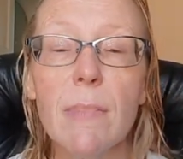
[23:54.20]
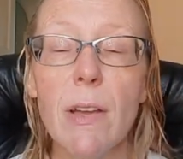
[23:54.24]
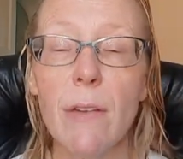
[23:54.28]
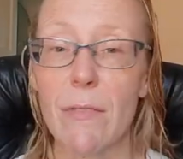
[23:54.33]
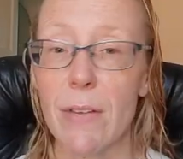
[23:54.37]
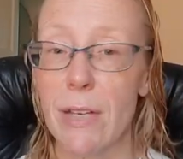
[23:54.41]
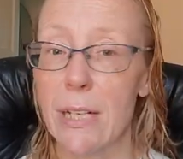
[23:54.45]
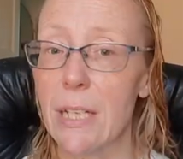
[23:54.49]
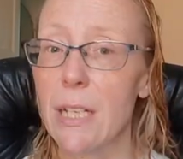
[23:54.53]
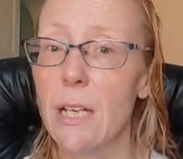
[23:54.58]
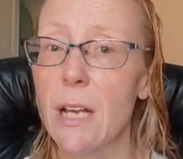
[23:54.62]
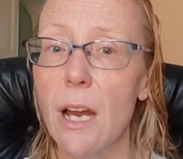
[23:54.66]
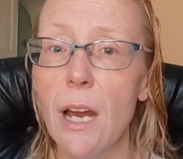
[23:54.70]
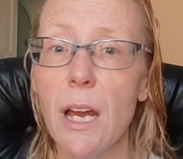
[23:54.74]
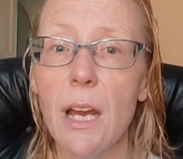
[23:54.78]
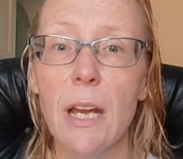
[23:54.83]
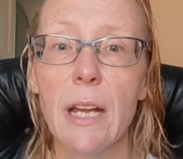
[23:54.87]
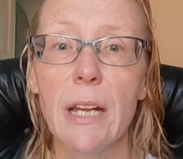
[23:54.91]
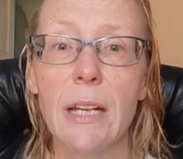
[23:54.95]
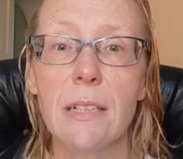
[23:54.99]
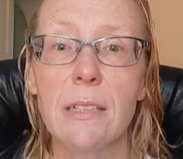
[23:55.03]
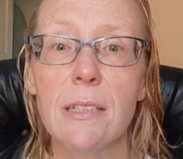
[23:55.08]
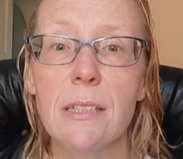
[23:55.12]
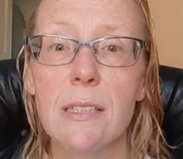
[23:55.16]
of any
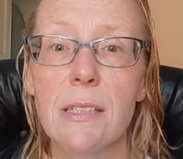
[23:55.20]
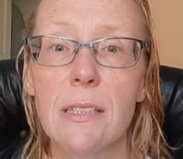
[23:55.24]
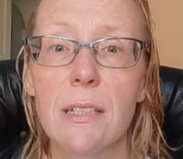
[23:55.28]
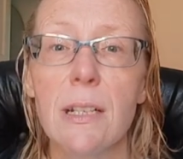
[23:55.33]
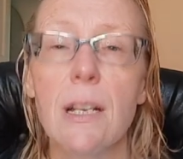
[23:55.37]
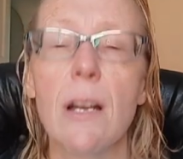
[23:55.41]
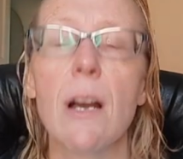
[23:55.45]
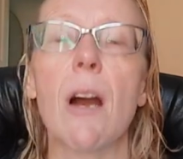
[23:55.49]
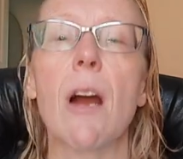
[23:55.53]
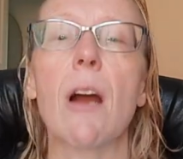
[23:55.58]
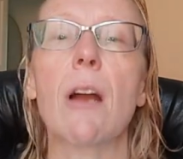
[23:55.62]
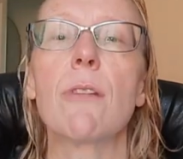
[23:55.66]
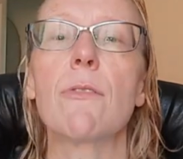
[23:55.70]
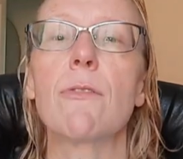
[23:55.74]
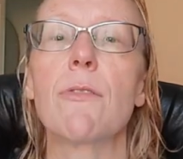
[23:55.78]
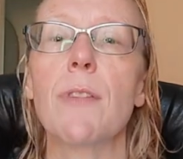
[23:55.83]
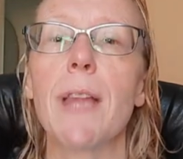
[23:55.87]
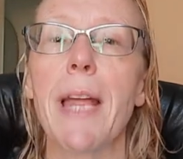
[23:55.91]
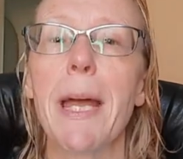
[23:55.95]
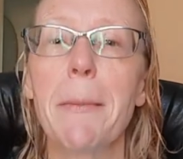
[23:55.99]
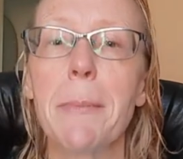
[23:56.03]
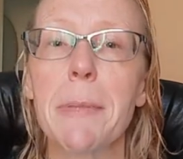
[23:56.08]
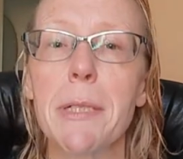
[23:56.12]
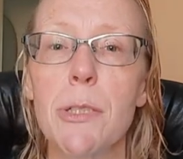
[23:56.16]
kind are
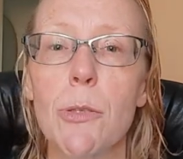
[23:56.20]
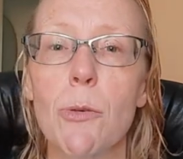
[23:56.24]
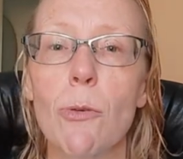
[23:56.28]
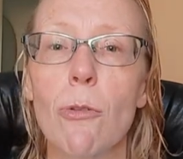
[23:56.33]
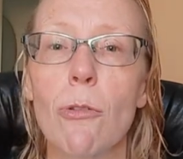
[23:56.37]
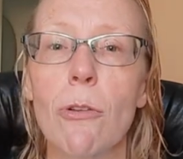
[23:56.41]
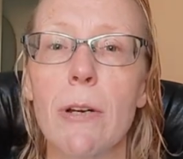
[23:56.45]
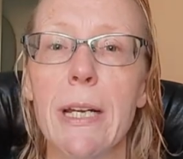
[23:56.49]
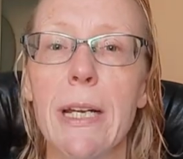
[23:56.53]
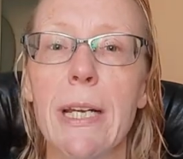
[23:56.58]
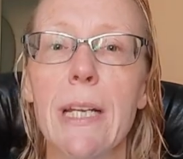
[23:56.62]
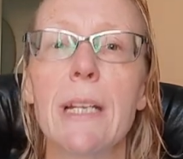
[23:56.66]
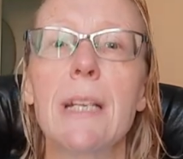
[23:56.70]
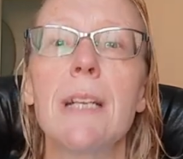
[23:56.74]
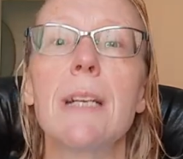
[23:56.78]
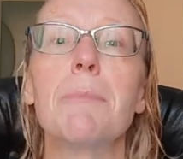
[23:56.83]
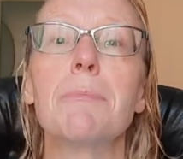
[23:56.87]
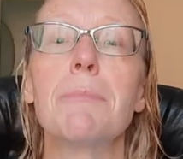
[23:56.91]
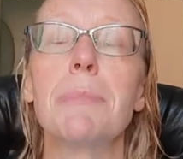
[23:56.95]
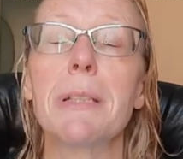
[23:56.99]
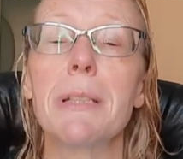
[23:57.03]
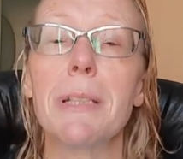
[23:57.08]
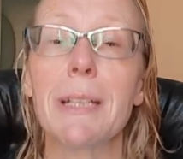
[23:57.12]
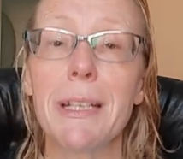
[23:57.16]
inflammatory,
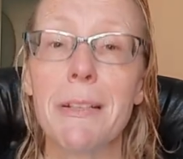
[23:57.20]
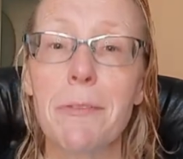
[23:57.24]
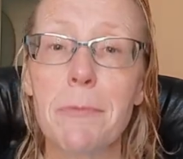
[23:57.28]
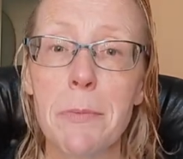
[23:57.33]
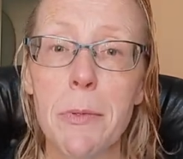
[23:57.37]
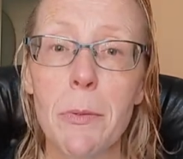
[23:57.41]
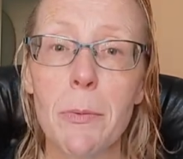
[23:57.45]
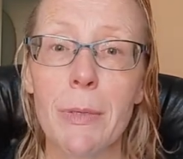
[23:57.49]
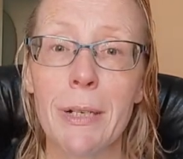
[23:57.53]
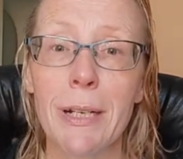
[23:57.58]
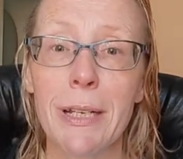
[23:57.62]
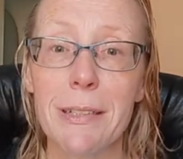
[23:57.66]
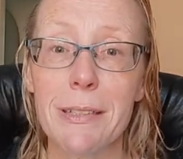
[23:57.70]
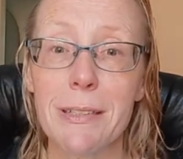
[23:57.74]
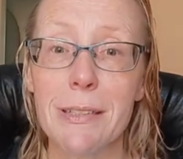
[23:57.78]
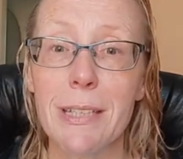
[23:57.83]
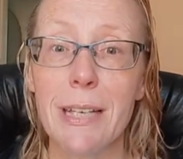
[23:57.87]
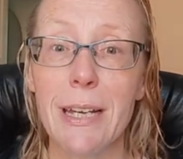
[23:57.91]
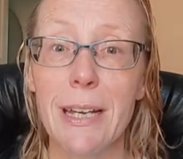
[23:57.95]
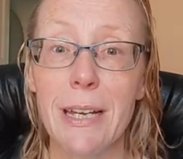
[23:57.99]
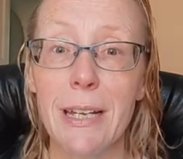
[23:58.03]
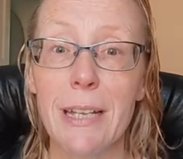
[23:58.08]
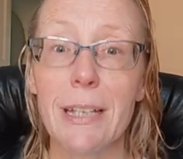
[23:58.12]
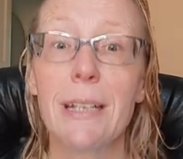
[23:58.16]
believe me when I
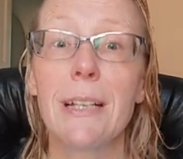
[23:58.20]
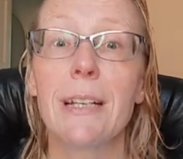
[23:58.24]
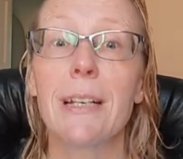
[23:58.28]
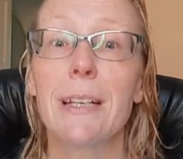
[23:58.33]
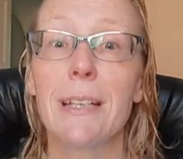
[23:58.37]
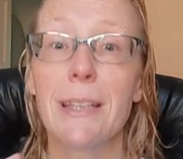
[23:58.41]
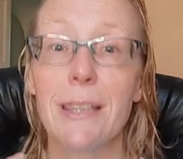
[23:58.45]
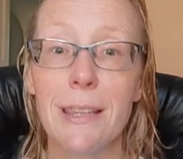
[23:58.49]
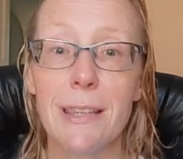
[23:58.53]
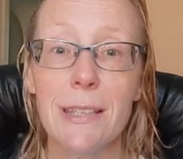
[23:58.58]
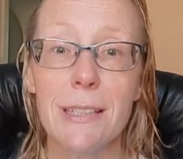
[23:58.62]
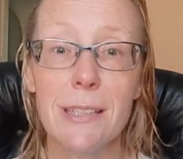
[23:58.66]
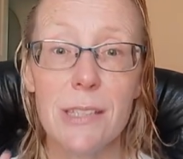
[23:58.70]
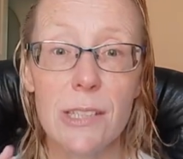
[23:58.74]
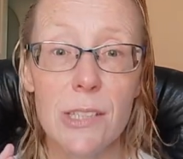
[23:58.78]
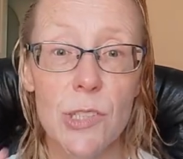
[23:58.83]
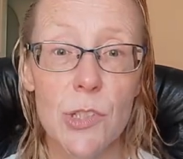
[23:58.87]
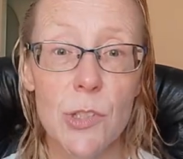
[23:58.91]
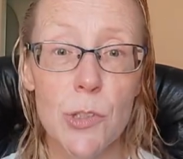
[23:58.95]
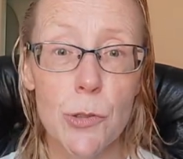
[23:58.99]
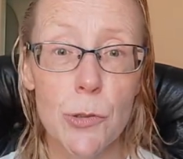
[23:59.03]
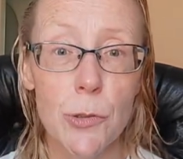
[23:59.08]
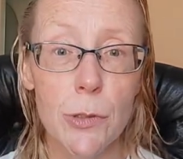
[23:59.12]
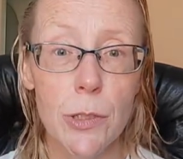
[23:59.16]
say this
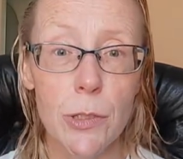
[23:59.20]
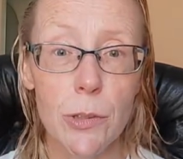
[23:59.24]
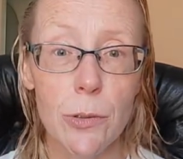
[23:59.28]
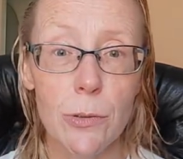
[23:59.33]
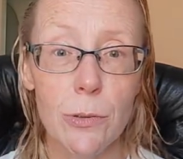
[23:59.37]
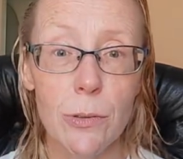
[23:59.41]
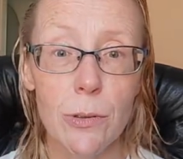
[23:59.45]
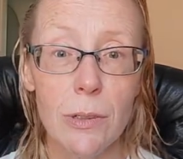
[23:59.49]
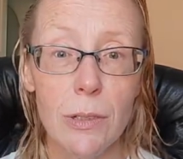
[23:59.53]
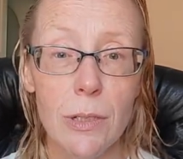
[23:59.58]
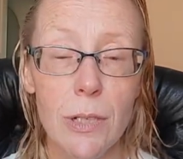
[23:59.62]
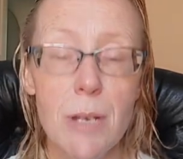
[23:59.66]
is true.